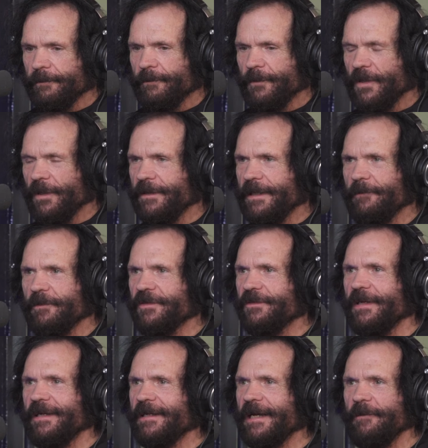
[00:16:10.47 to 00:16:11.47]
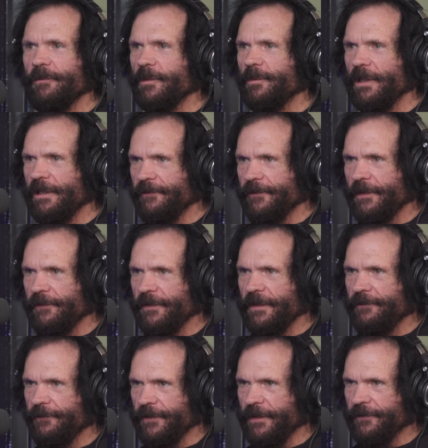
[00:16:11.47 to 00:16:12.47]
No, that was like, I've been waiting
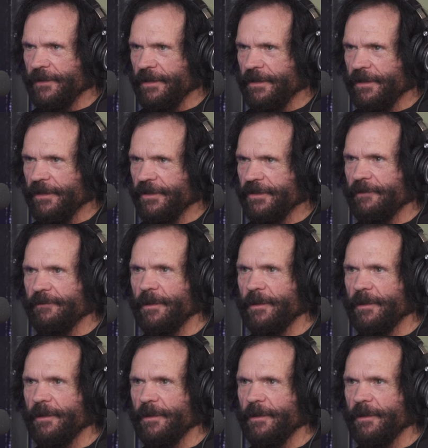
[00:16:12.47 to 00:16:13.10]
50 years.